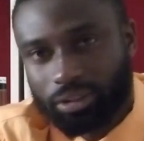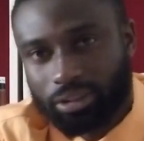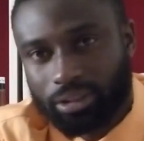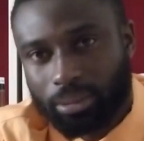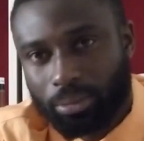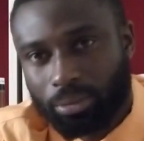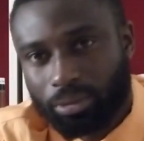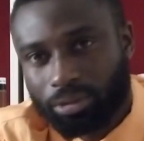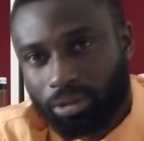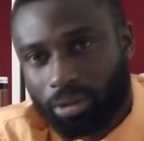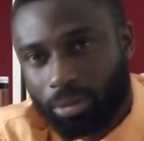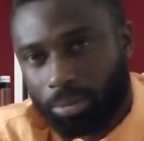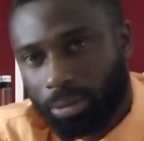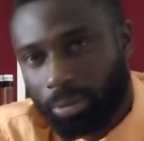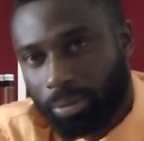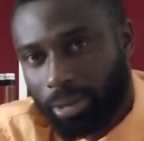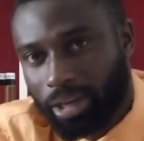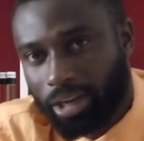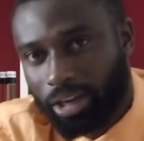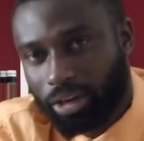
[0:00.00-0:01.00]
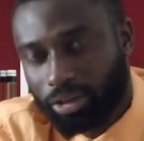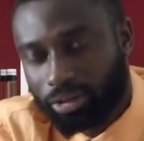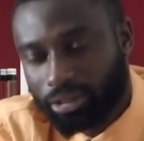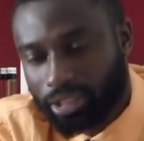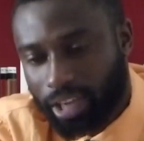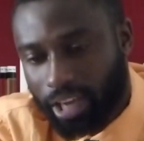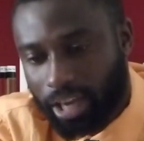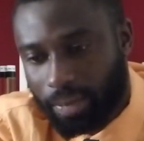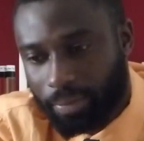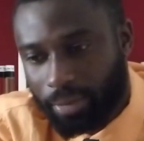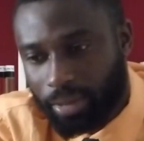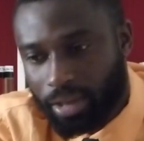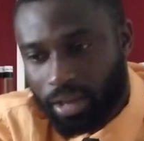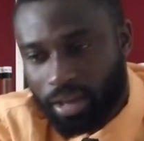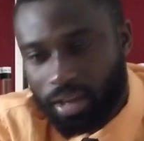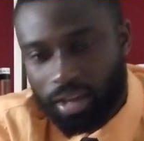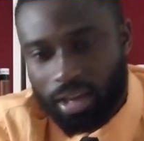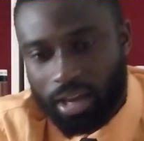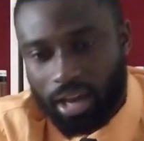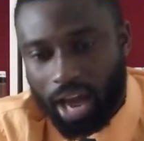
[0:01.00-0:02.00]
was the most complimented all time.
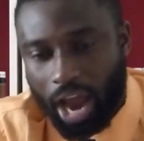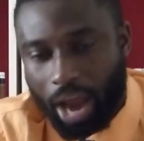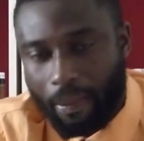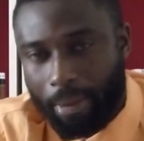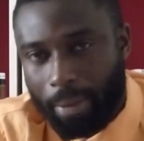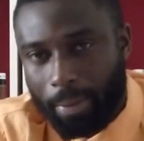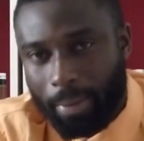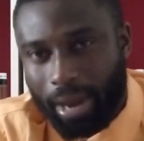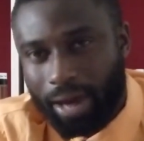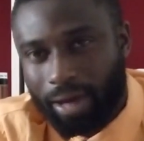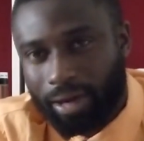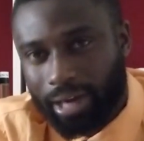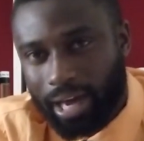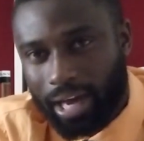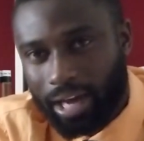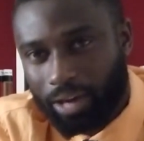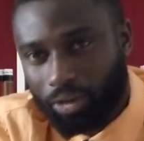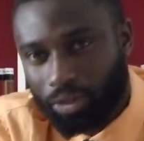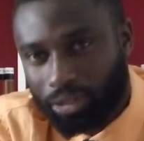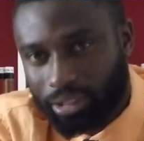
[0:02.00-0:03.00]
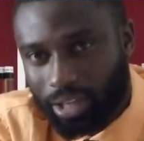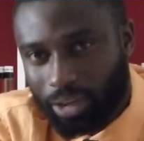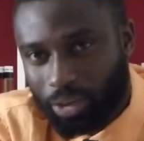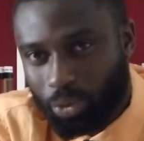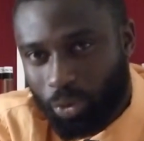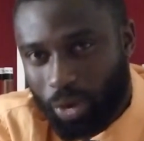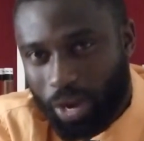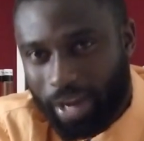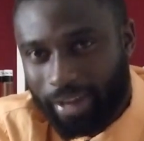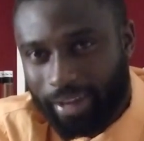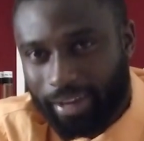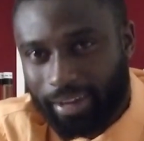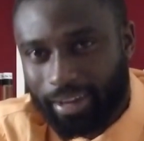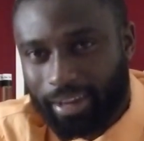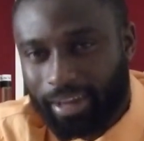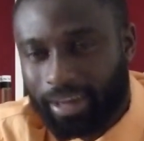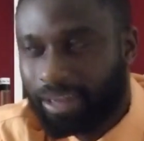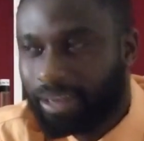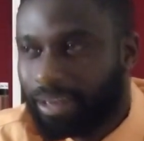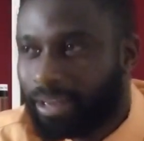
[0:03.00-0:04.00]
I remember I was at work,
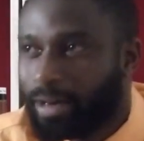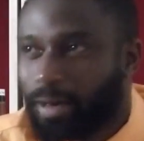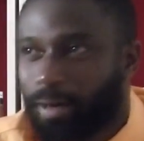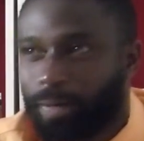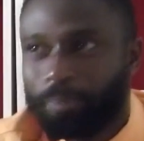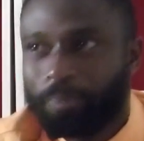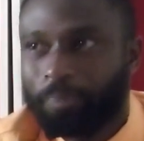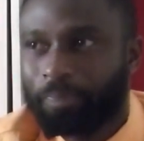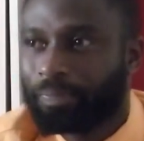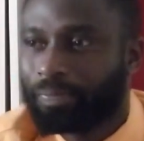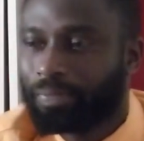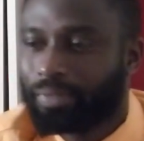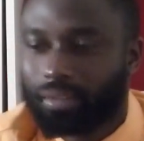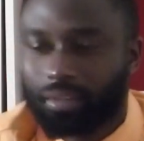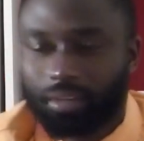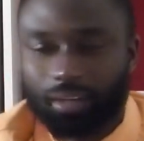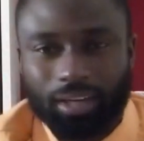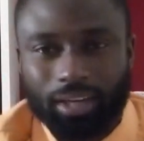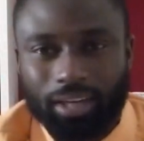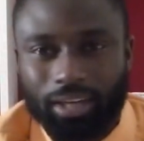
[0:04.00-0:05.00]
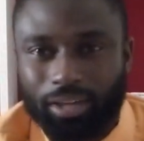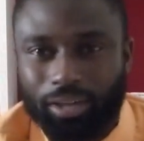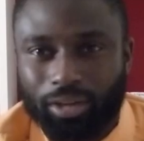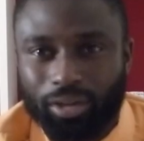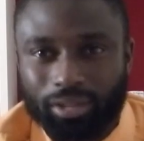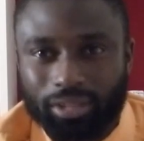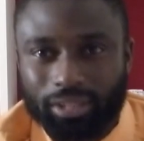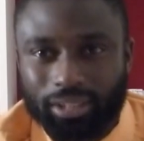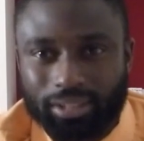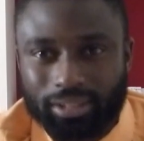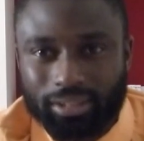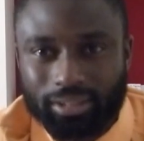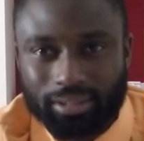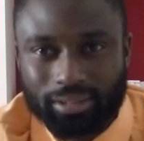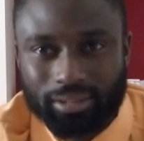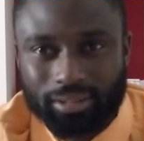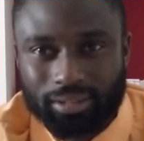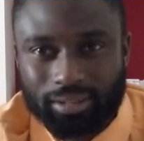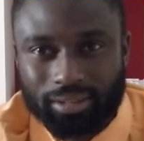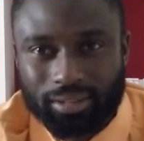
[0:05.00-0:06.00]
and um, you know
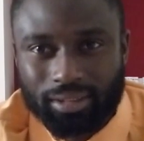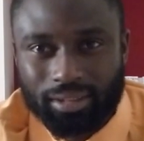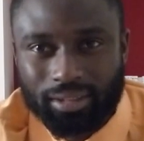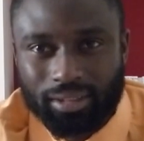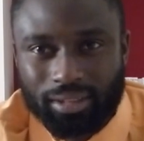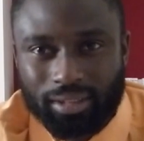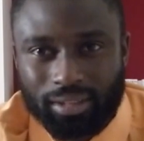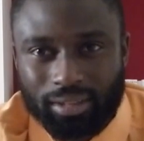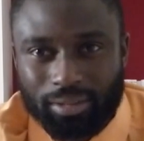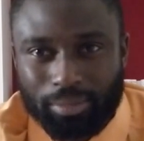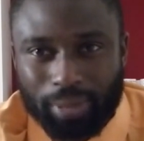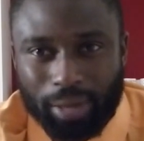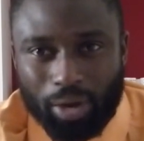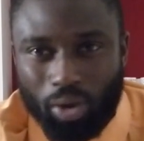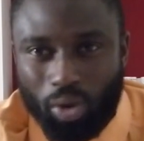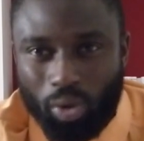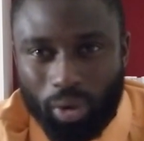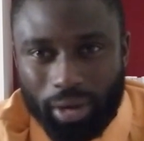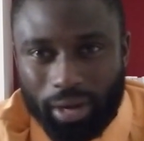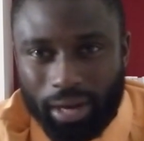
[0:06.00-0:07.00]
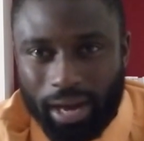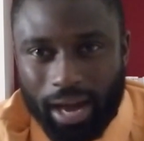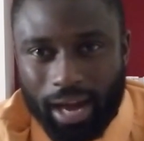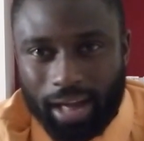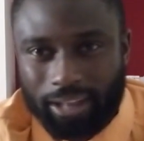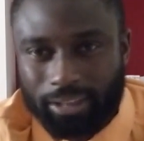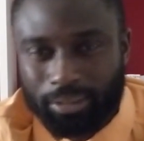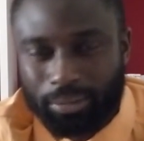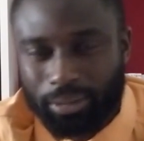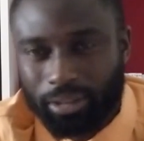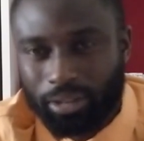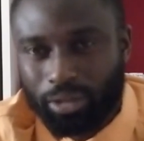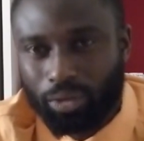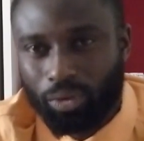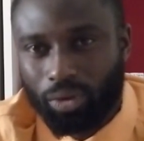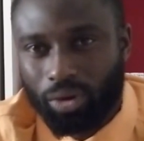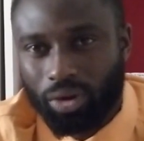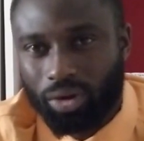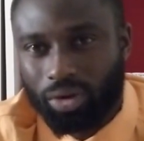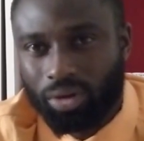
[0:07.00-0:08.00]
this my coworker asked me, you
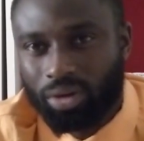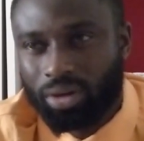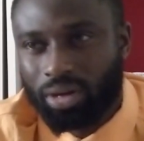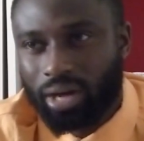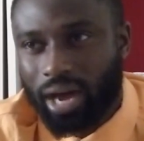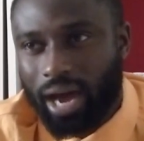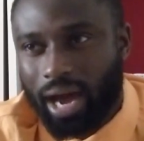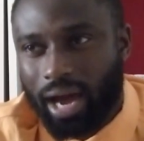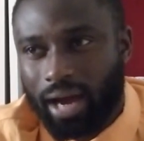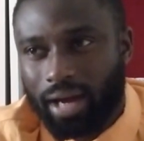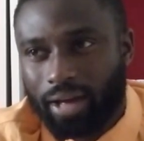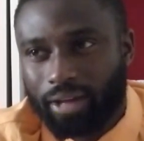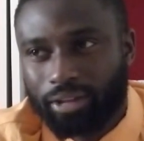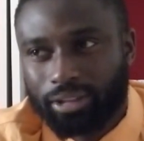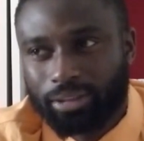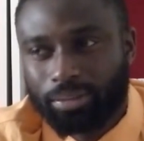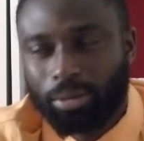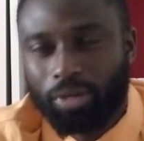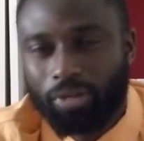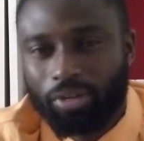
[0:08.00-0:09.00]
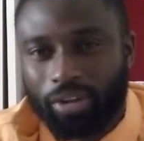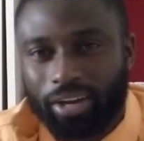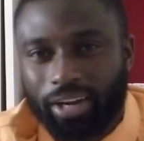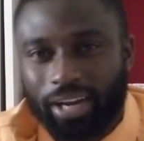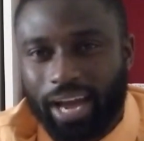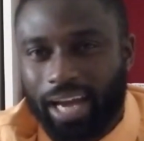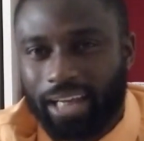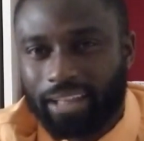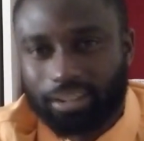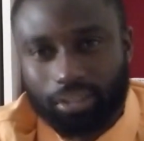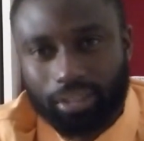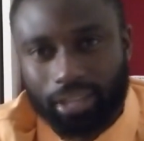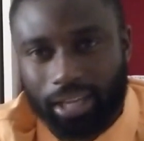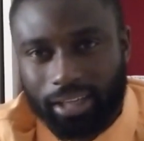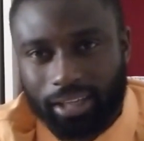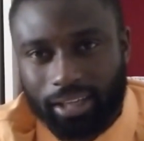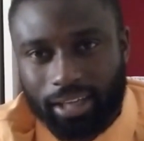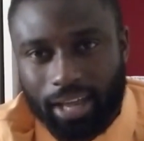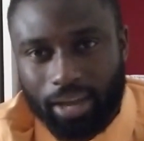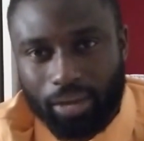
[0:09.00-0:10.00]
know, what you smell very nice the
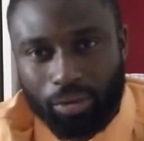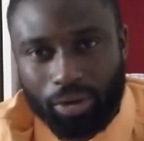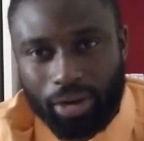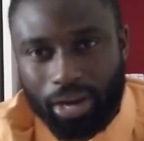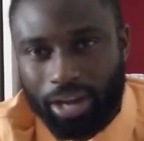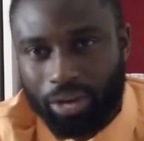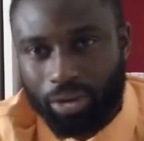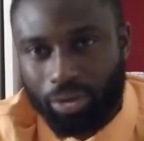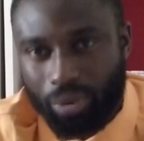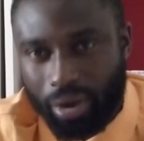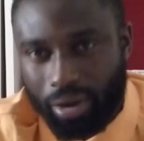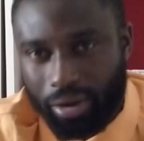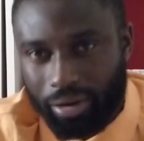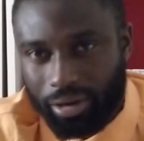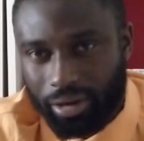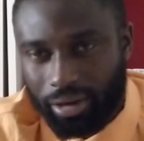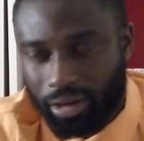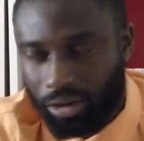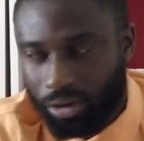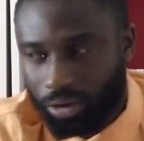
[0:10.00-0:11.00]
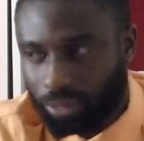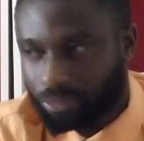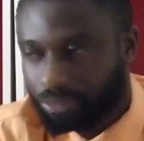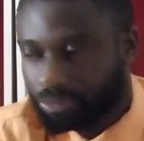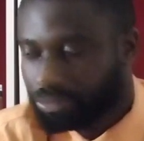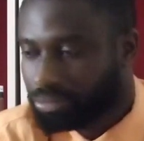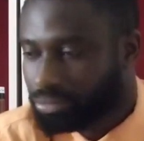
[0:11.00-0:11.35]
other day. Like, what are you wearing? You know,